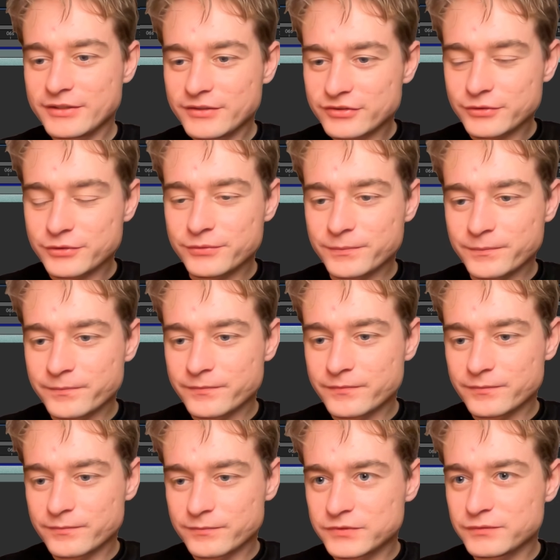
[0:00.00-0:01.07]
So
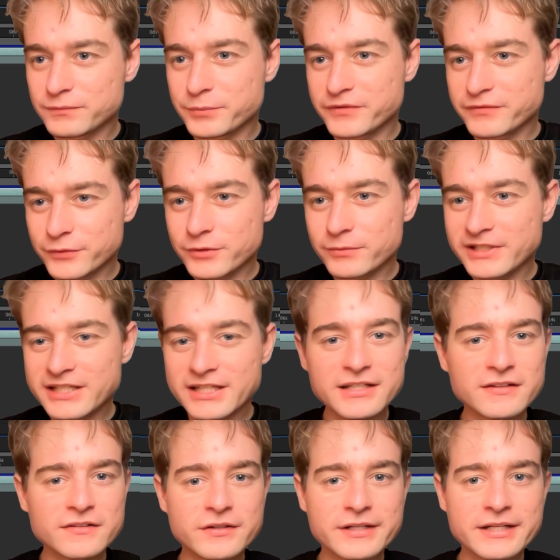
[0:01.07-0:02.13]
before we get
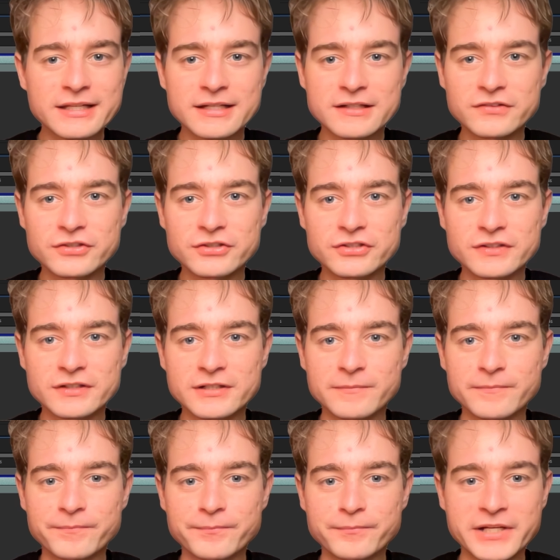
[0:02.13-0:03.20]
into that, let's just
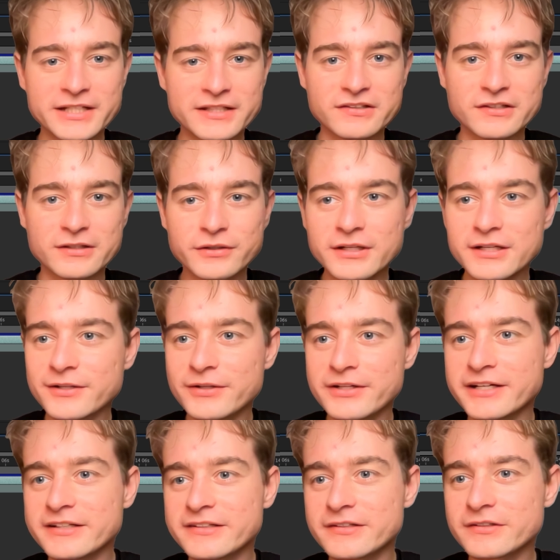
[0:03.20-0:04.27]
make this look a little
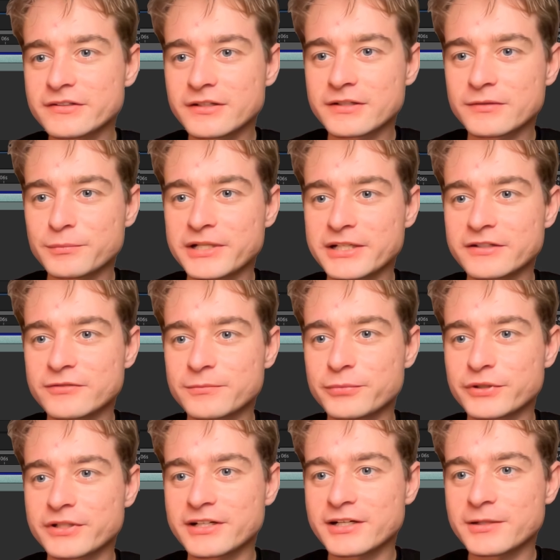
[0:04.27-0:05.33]
nicer. So let's make this
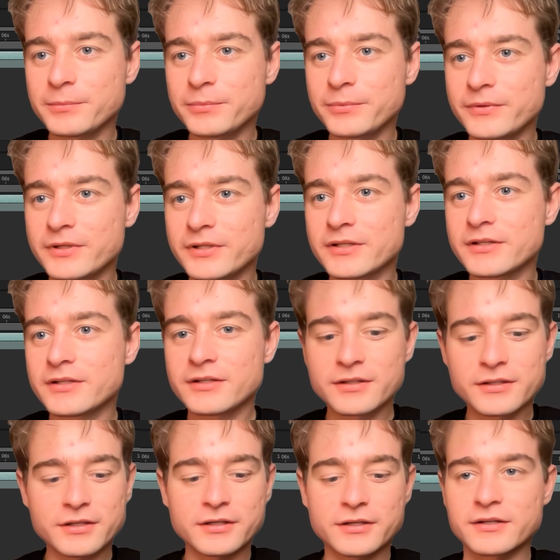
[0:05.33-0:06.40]
point up.
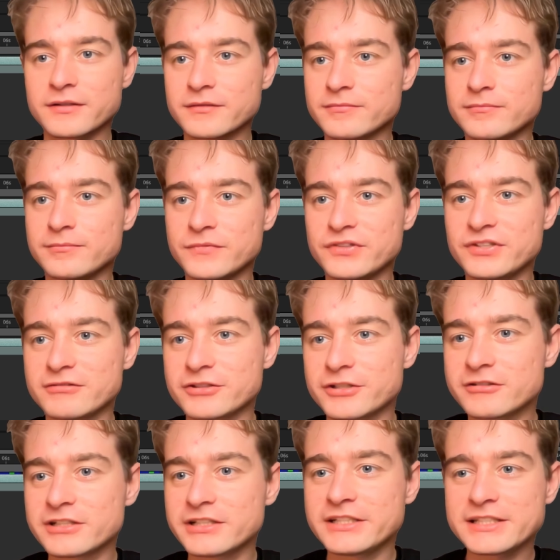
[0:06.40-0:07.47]
0
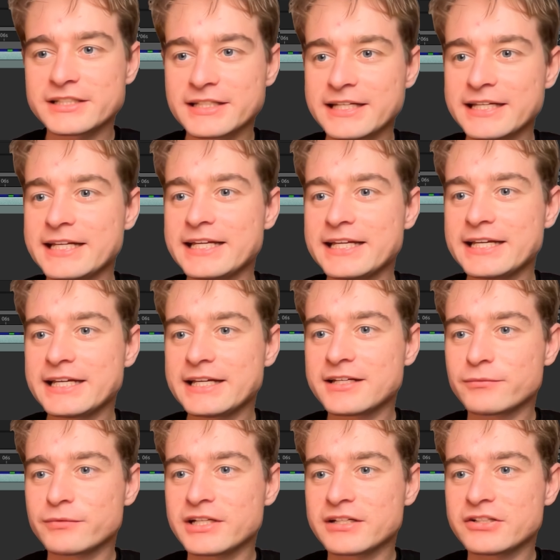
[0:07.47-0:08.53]
degrees, and
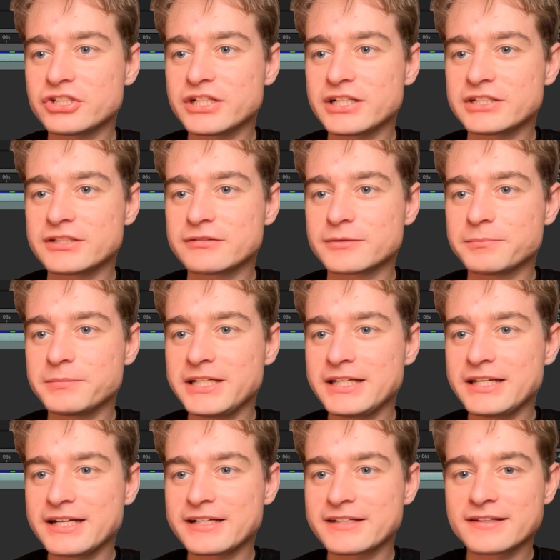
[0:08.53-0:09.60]
then we can change the repeat
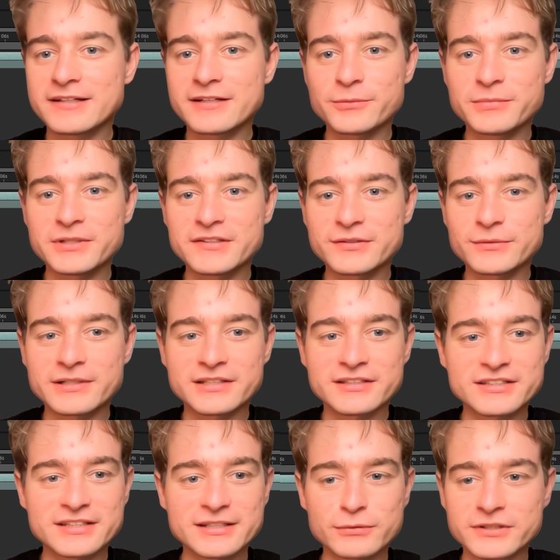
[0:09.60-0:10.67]
length a little bit so we can
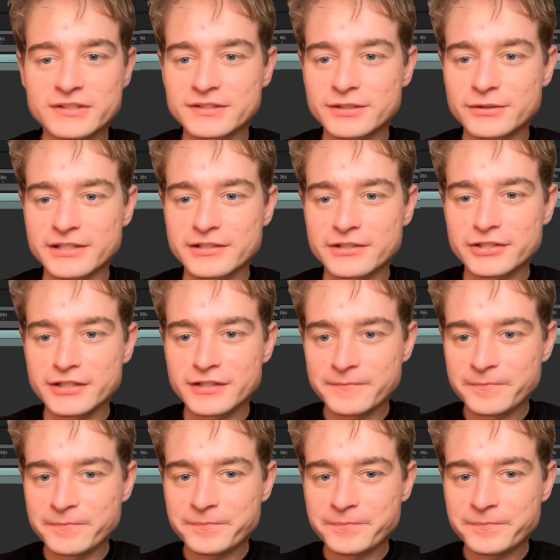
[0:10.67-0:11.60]
see what's going on.